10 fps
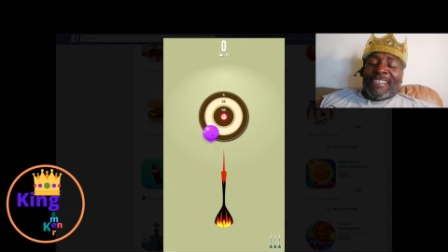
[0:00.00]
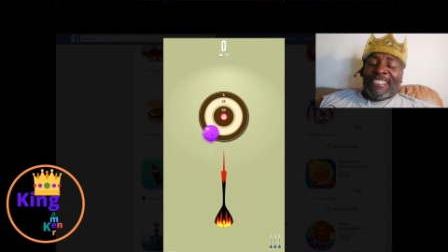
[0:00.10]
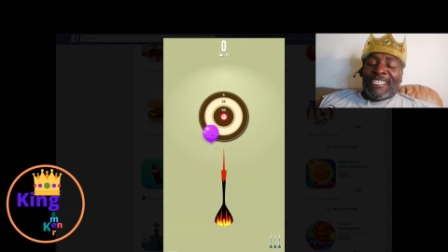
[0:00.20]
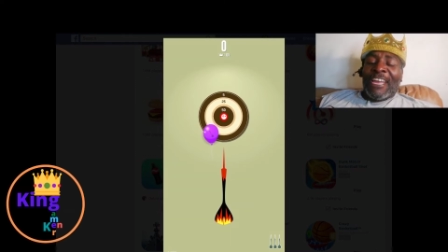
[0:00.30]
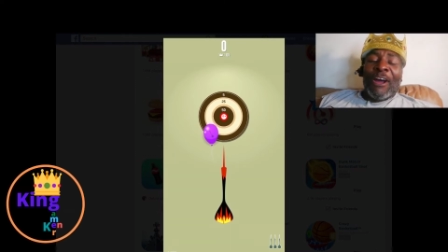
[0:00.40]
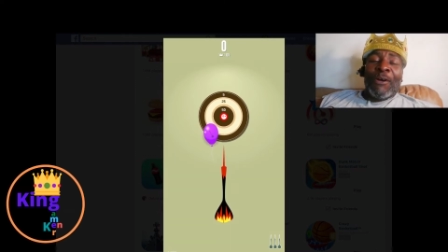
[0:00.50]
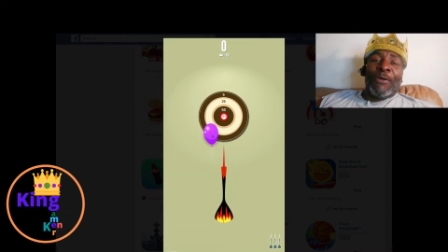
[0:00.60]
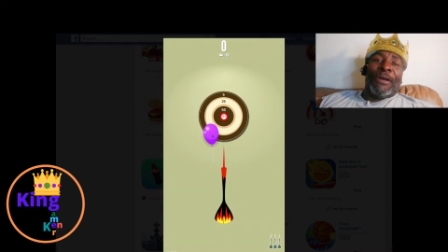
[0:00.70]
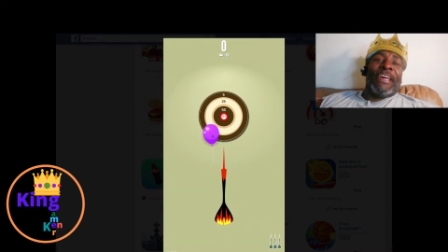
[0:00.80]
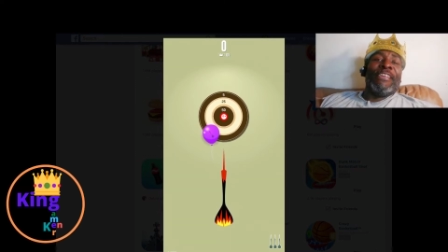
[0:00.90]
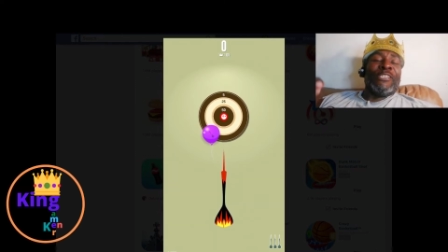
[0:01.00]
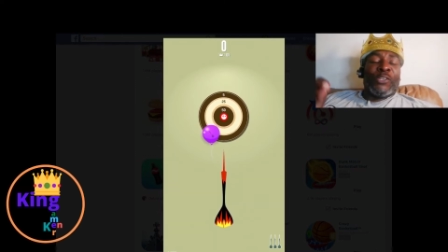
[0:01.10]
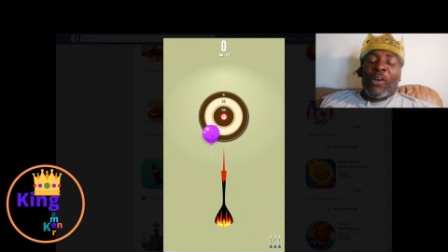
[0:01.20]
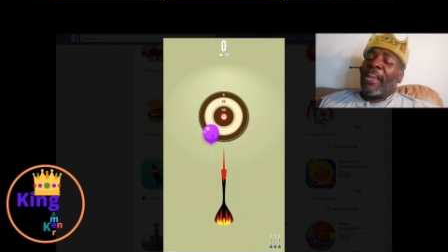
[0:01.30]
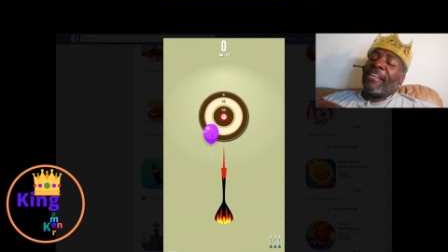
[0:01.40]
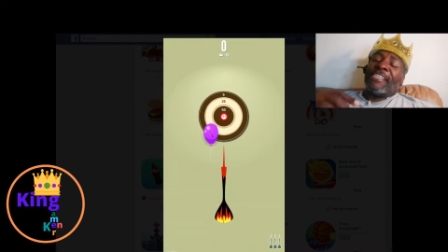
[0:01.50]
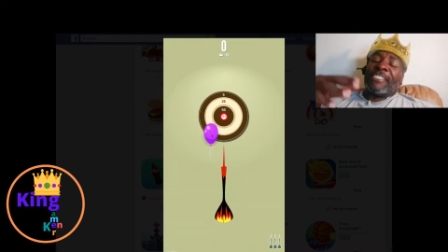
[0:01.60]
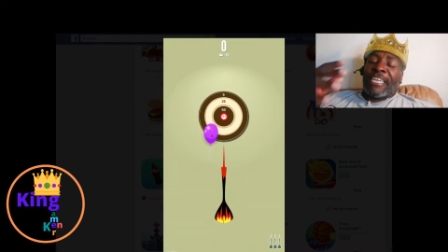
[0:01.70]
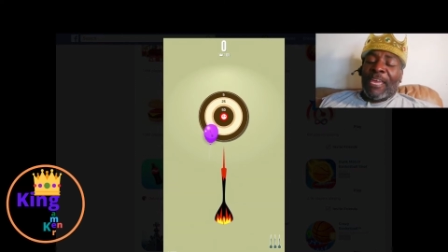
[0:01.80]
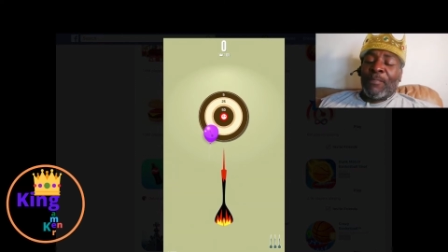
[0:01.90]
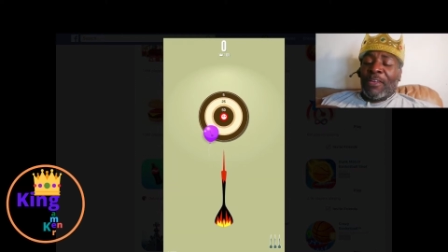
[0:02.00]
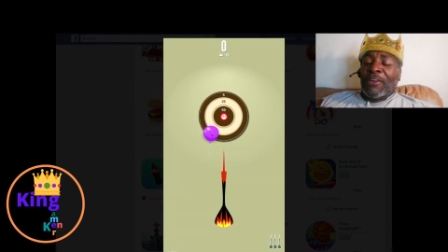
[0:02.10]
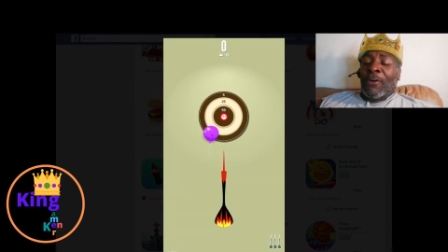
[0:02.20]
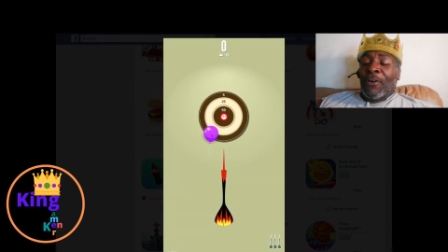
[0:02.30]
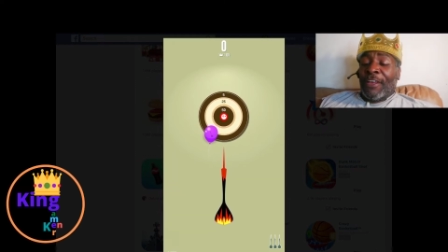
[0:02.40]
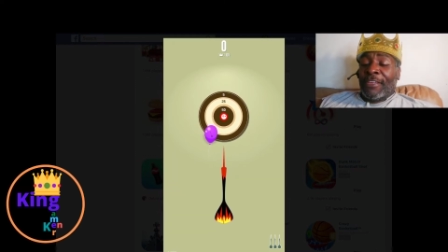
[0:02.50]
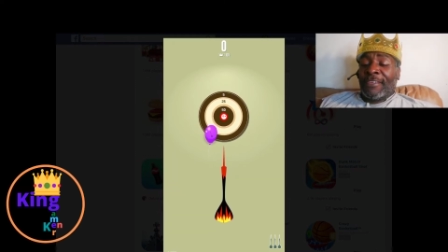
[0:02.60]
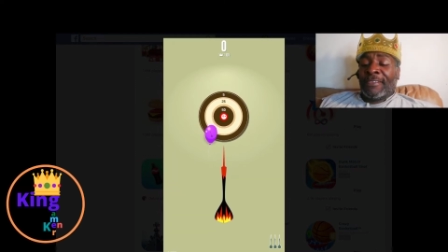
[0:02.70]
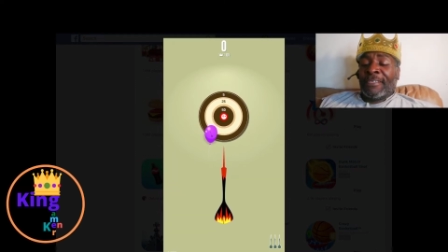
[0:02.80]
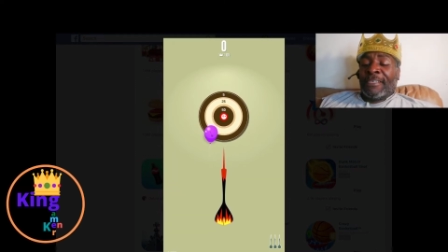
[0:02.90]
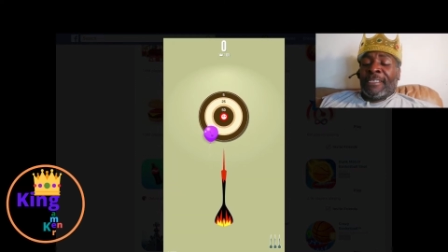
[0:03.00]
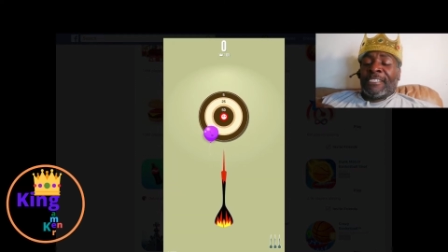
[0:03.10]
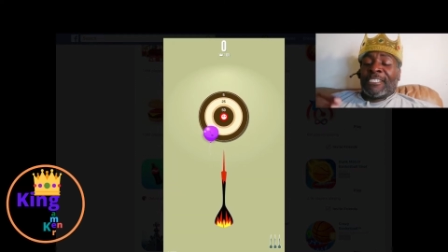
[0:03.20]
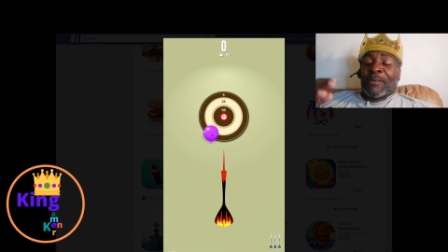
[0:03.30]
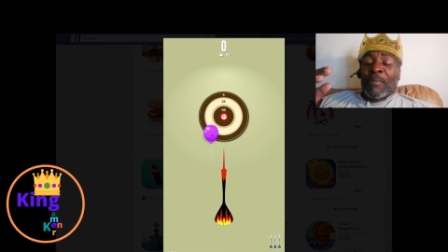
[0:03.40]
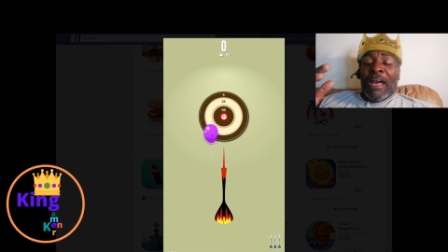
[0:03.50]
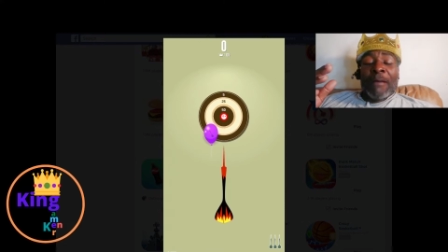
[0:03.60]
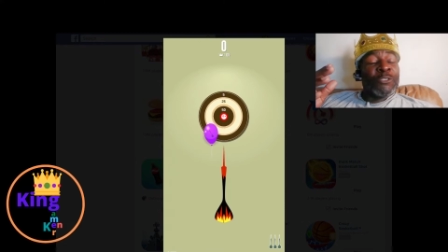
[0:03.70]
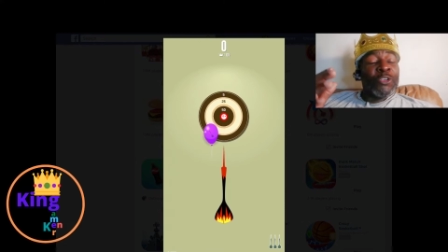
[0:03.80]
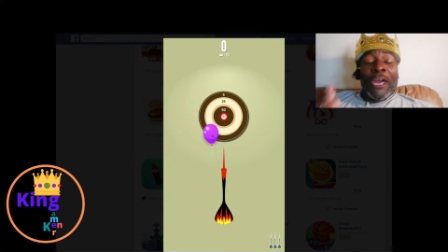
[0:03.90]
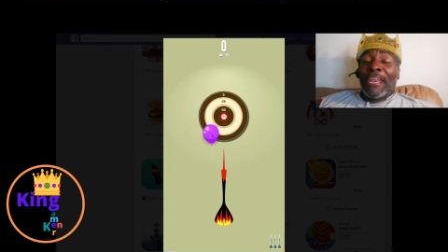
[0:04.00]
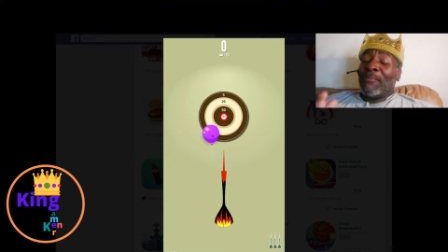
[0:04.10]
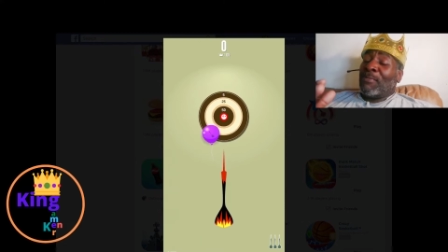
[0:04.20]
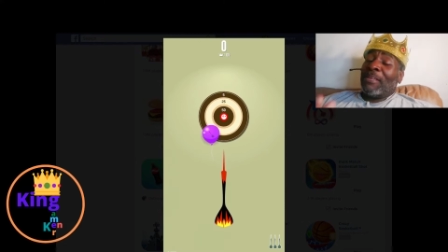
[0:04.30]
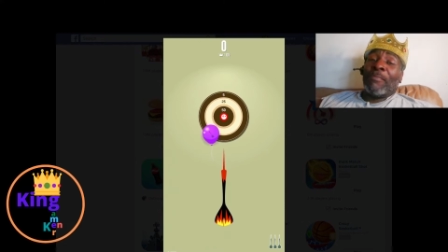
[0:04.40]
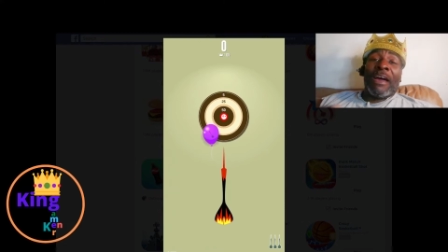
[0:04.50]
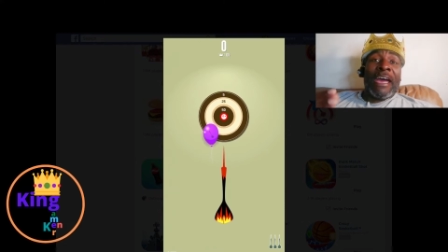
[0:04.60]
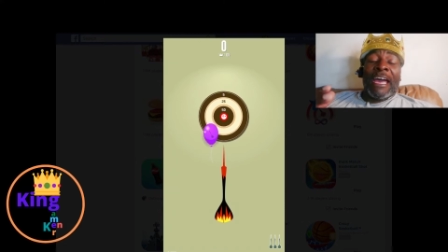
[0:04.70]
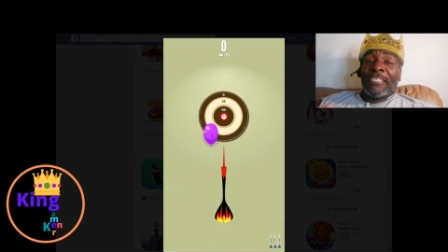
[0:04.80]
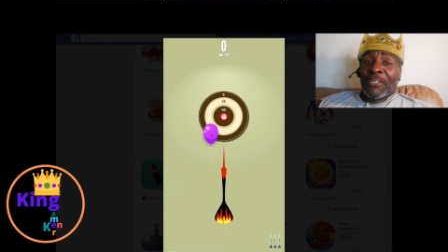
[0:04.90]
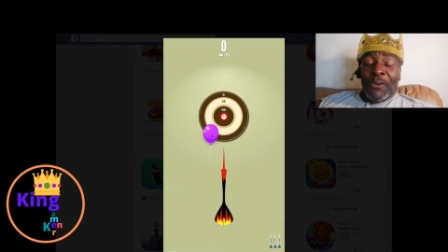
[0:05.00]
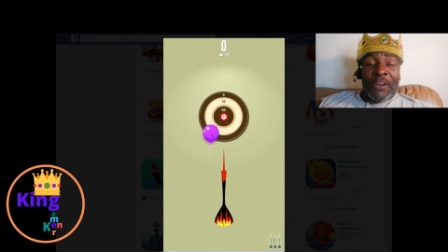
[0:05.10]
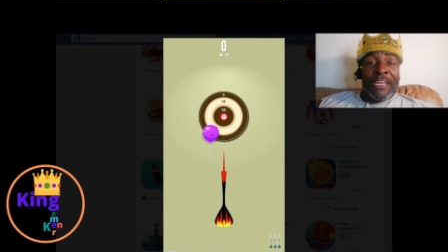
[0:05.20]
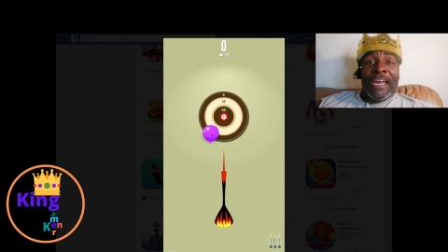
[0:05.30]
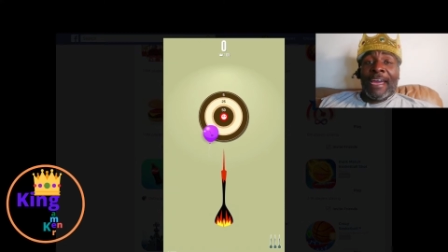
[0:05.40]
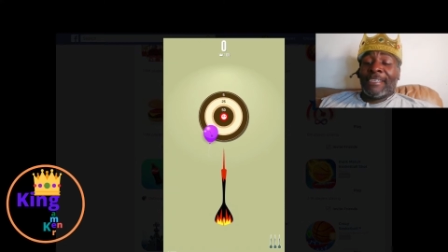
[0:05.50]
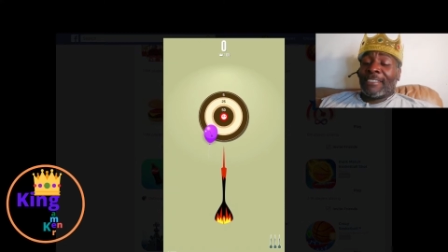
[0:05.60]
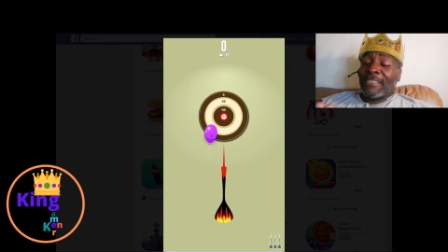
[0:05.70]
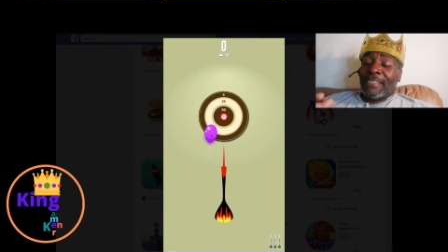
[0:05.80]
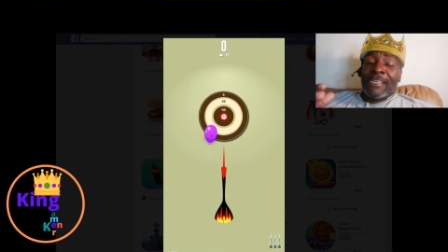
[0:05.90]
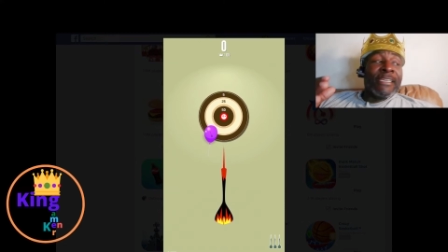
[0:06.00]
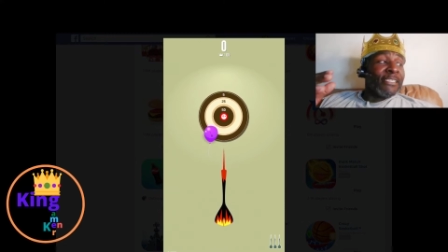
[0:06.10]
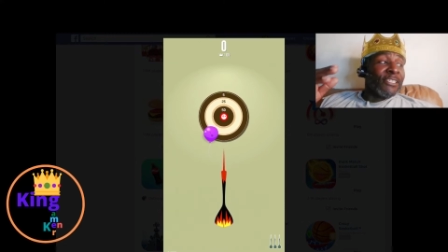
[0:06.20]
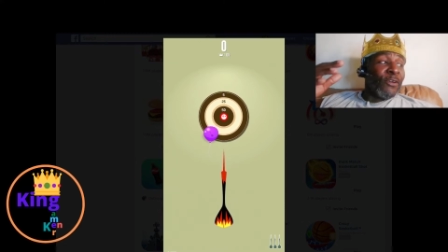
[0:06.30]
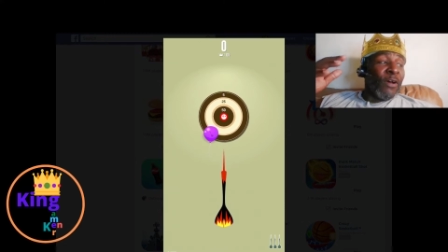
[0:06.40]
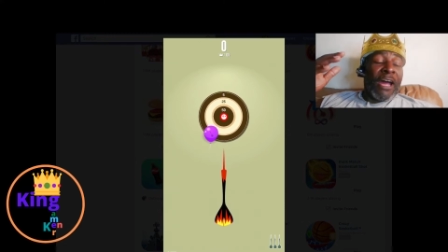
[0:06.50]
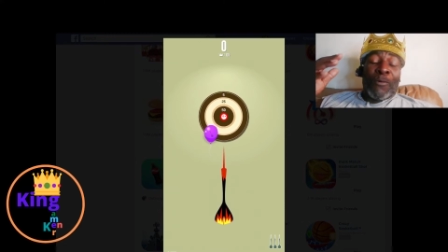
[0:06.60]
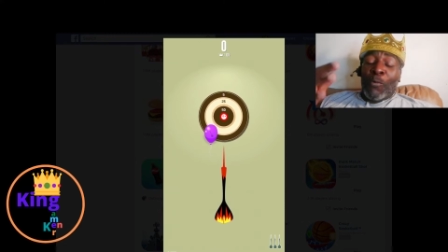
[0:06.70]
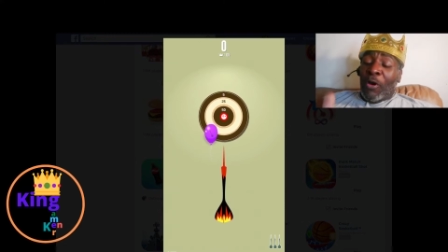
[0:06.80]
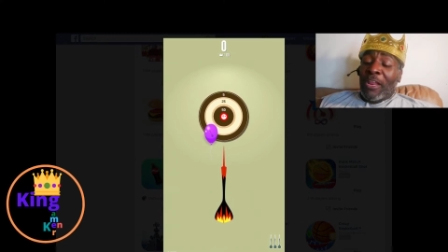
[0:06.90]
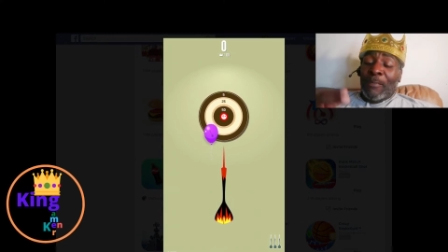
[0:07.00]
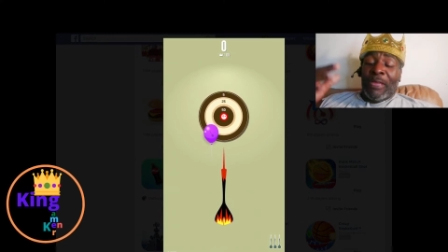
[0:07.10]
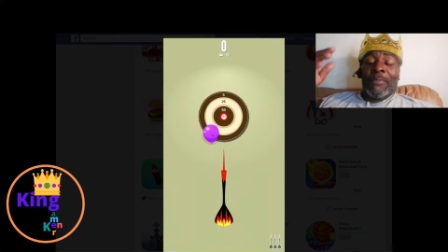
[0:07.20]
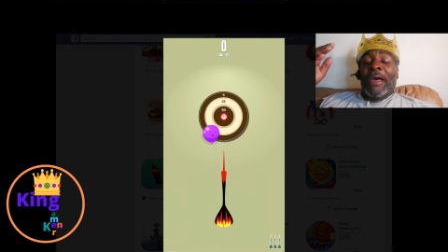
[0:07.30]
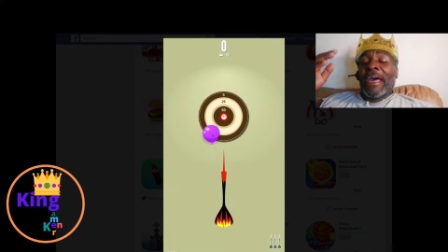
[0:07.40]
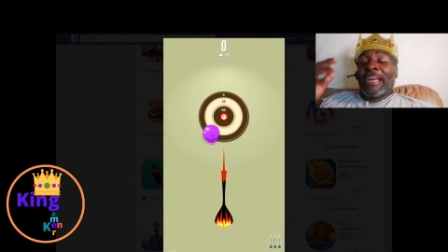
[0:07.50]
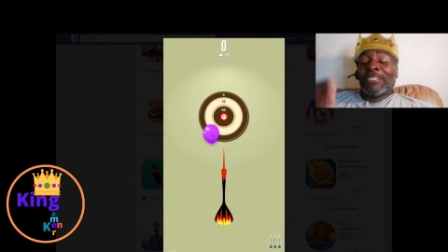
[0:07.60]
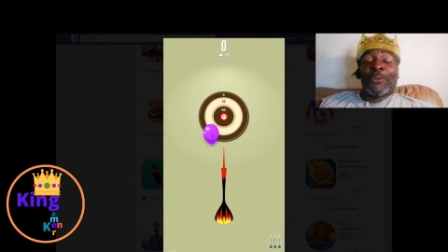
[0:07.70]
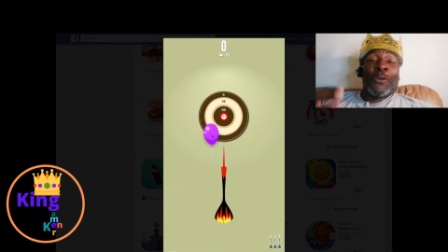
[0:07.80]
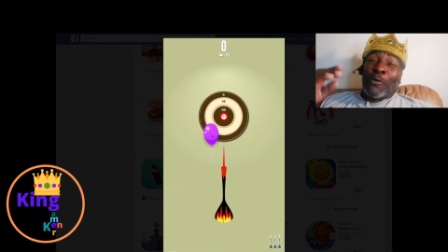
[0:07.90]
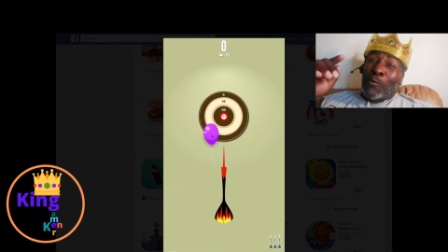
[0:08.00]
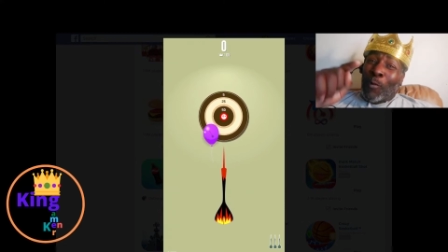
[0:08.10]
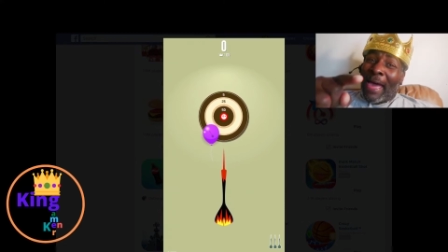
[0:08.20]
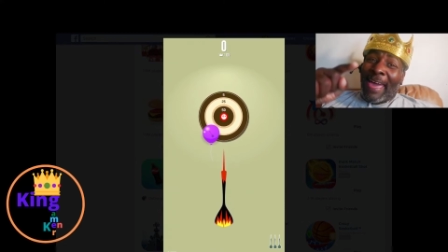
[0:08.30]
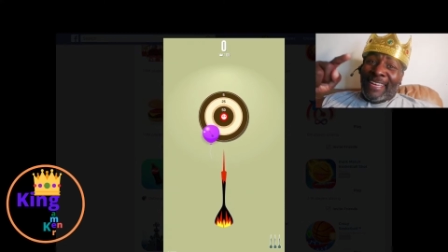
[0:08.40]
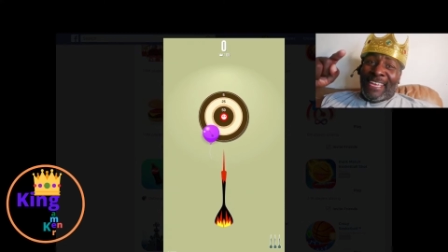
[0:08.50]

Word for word: So, and you're trying to just keep it going. So I'm trying to beat my high score, guys. So I want to beat my high score right